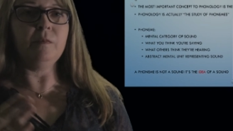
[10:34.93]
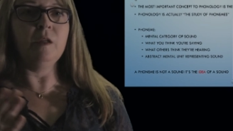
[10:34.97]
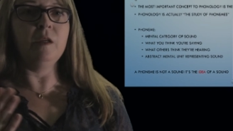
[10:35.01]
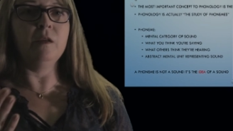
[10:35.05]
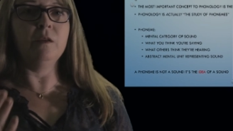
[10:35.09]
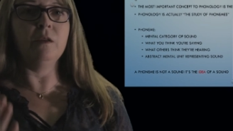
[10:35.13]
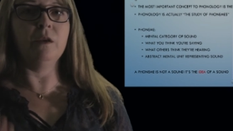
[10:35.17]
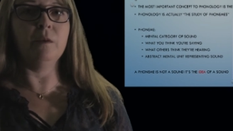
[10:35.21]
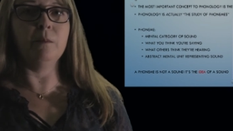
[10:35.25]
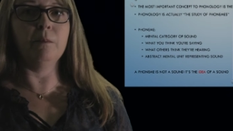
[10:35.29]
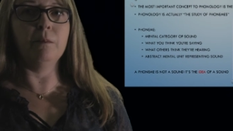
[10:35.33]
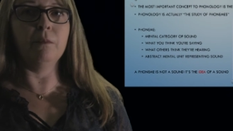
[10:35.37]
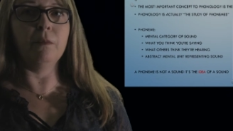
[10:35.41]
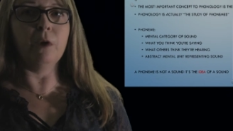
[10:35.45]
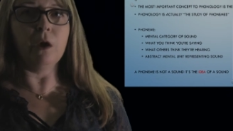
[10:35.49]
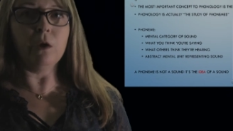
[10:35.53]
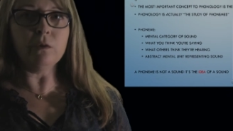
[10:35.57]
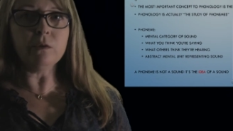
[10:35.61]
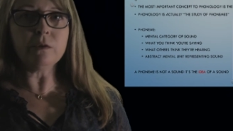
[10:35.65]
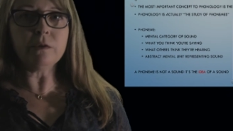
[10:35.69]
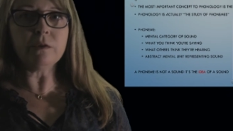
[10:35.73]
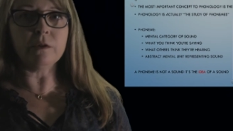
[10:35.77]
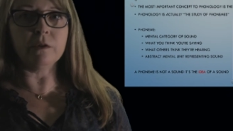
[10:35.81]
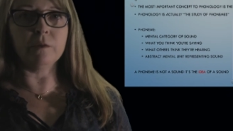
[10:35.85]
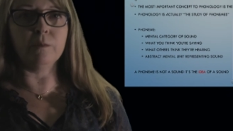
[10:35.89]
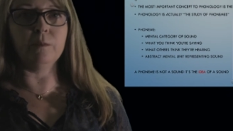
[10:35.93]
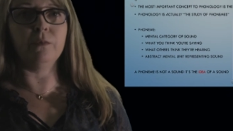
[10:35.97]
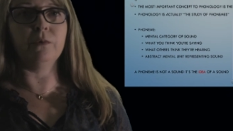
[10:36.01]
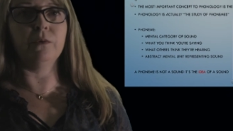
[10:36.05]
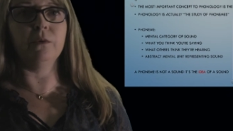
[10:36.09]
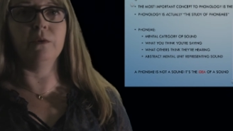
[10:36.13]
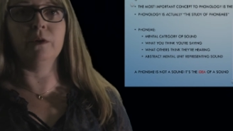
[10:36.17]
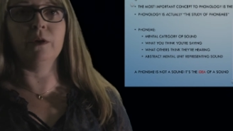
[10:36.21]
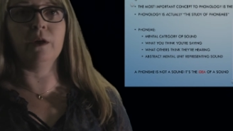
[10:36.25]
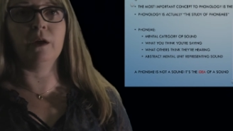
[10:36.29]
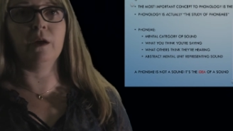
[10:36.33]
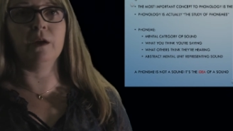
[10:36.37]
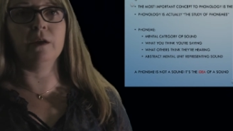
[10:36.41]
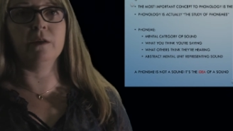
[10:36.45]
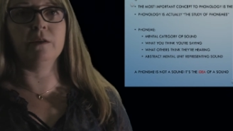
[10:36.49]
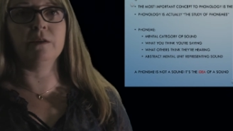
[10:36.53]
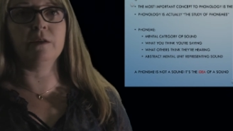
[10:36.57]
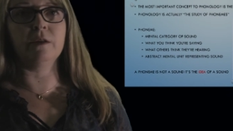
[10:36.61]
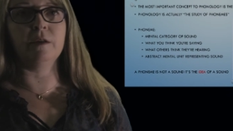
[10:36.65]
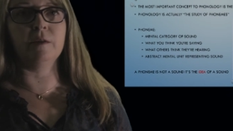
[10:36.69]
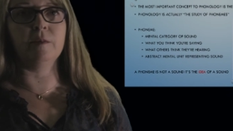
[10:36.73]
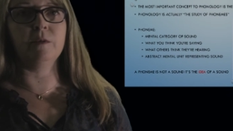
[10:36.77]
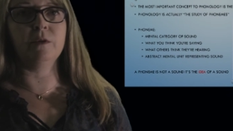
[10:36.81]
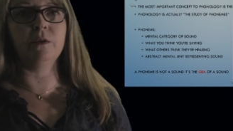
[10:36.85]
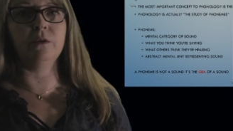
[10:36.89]
The most important
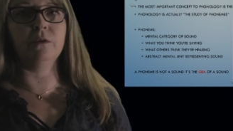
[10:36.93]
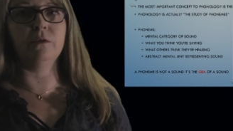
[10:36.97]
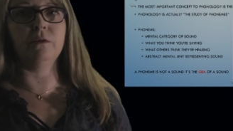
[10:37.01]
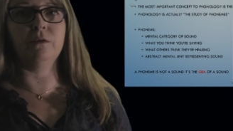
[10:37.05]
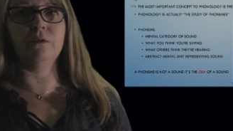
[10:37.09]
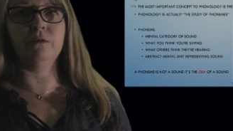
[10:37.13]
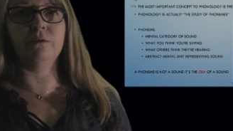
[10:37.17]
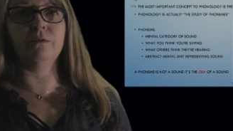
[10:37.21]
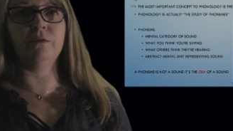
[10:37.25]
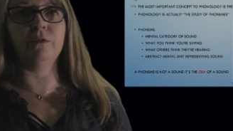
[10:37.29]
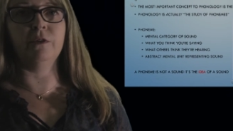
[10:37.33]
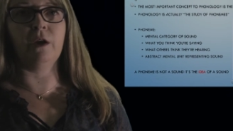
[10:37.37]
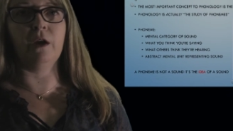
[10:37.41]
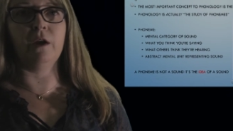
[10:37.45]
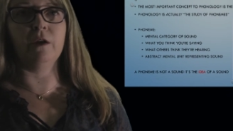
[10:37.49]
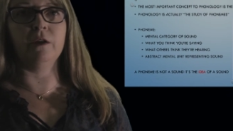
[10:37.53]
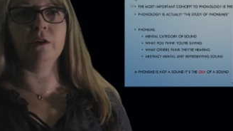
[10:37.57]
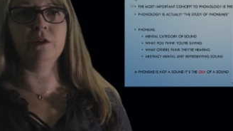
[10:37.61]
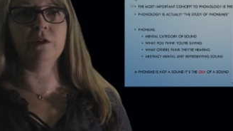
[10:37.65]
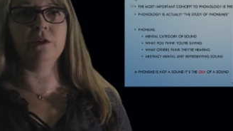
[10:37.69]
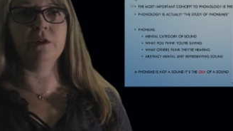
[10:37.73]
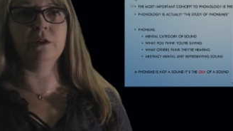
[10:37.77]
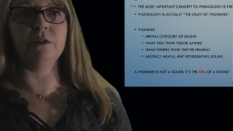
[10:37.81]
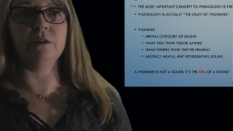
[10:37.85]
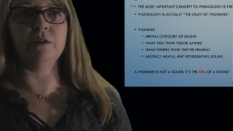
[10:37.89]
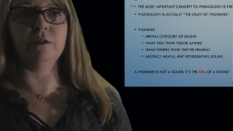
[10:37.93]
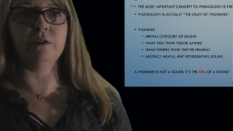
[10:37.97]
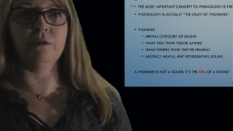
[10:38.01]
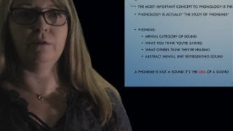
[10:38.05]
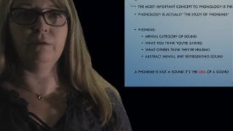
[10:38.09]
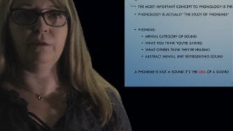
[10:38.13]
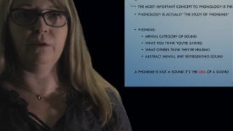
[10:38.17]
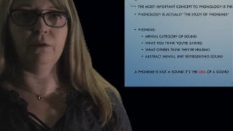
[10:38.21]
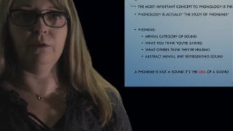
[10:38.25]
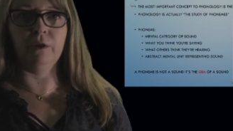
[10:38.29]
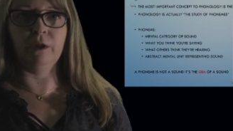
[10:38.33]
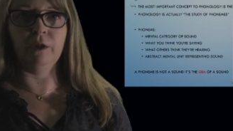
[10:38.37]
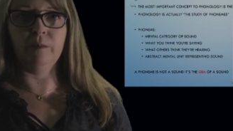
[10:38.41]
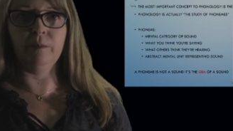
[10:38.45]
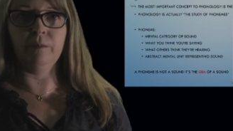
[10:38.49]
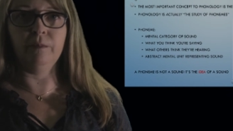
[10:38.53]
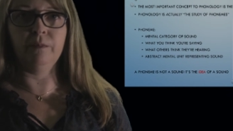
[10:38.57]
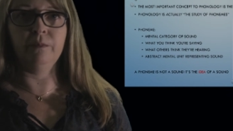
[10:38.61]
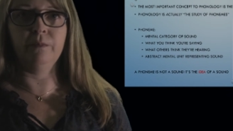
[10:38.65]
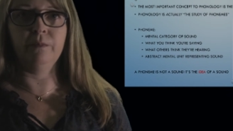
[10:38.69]
concept to phonology is the phoneme.